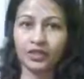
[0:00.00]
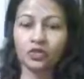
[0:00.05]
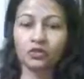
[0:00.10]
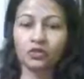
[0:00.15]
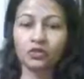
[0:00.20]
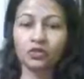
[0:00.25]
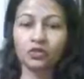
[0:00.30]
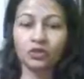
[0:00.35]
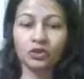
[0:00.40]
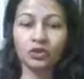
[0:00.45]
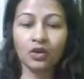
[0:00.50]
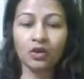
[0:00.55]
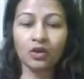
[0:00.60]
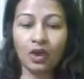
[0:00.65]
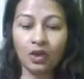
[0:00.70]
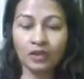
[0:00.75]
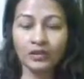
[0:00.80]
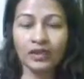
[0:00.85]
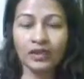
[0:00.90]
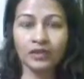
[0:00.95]
So, the
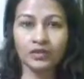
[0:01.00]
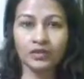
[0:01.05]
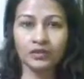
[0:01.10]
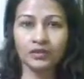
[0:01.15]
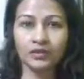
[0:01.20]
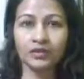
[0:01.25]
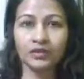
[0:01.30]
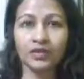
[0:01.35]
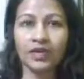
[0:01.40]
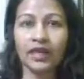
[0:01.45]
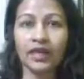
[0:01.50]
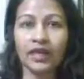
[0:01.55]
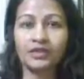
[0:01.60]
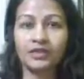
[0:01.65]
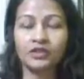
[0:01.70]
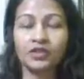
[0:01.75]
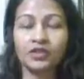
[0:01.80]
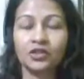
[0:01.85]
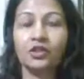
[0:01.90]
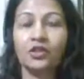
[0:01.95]
context
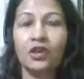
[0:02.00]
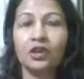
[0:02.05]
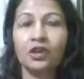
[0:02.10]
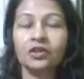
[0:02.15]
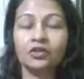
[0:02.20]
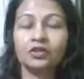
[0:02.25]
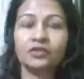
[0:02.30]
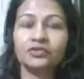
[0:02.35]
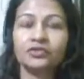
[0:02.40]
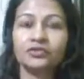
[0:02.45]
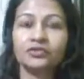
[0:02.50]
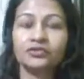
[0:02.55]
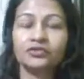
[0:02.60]
has a lot of